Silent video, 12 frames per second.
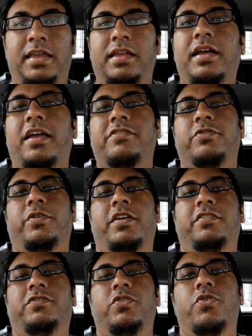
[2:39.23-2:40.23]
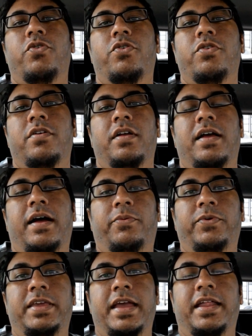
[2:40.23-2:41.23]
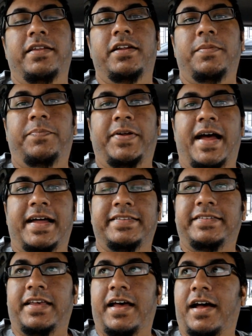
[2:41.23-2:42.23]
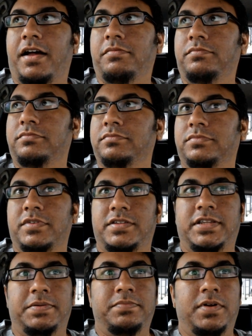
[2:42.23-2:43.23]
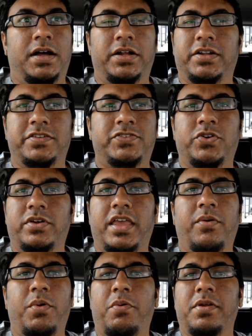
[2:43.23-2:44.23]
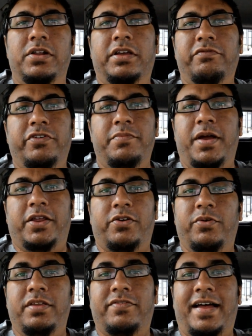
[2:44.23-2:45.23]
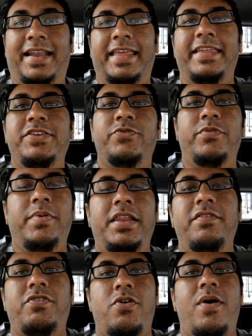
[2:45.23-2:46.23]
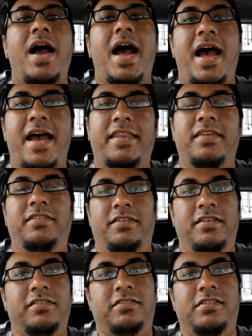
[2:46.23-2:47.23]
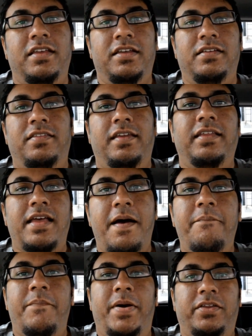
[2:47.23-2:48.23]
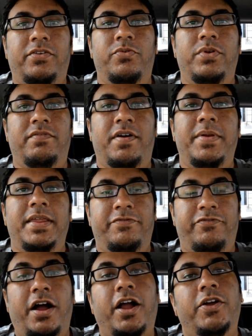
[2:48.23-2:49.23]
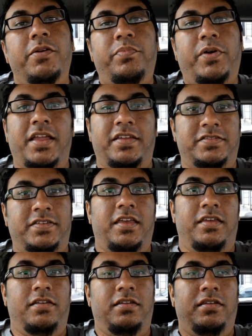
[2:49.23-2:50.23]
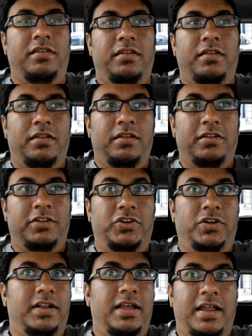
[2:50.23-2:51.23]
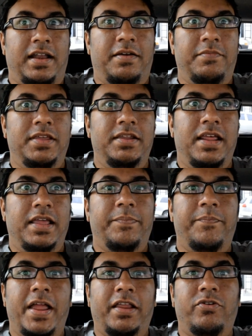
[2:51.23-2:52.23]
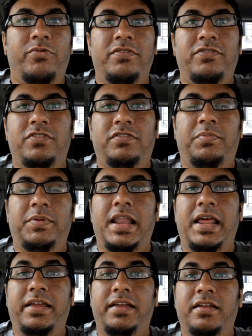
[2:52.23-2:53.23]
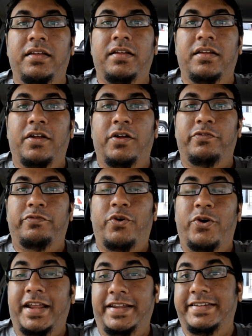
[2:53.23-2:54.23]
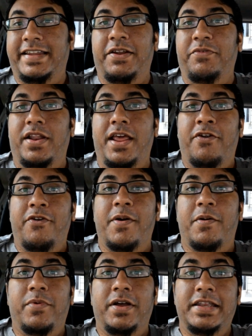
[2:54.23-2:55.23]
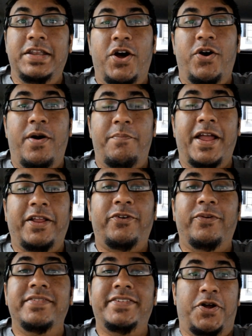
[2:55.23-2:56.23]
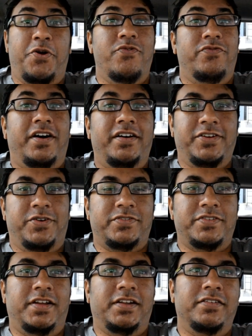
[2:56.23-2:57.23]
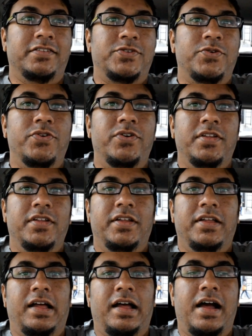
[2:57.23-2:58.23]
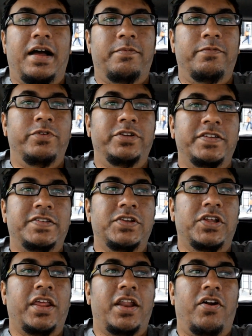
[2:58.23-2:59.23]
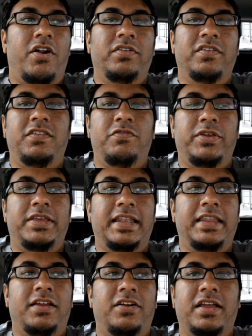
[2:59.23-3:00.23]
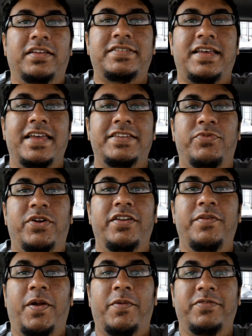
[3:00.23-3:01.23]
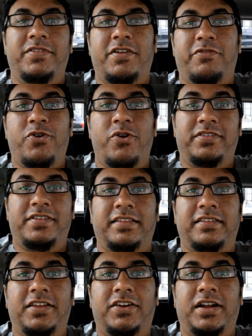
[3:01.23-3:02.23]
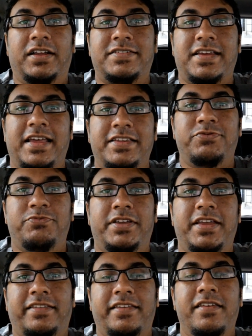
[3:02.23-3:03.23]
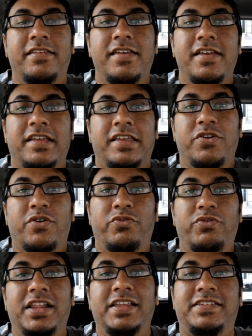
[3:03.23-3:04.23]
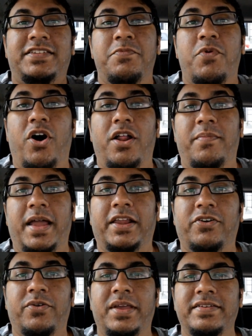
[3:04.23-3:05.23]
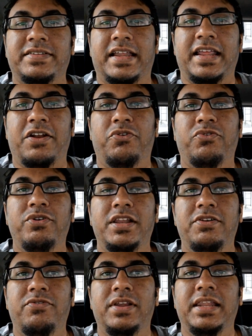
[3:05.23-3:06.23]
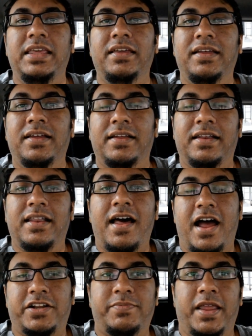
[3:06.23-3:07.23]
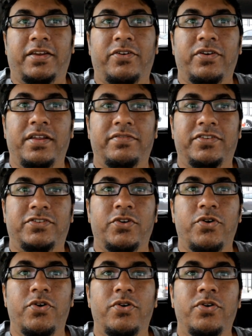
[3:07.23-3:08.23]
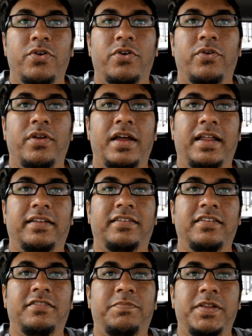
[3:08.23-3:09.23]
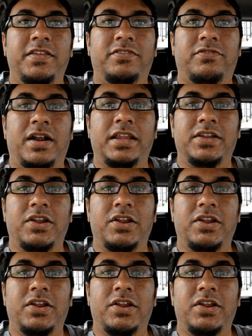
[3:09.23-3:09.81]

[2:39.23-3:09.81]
hey guys okay so we ended up at um, some other store here where we were looking for the microwave and you wouldn't believe how hard it is to get a microwave I mean for a good price in Trinidad I mean like microwaves used to be like 4.99 when I remember it now microwaves are over a thousand dollars so um, we're just looking around to see if we get the correct size one of the problems is course getting the correct size you'll be getting you know really small microwaves and then really really large microwaves so we're at this place right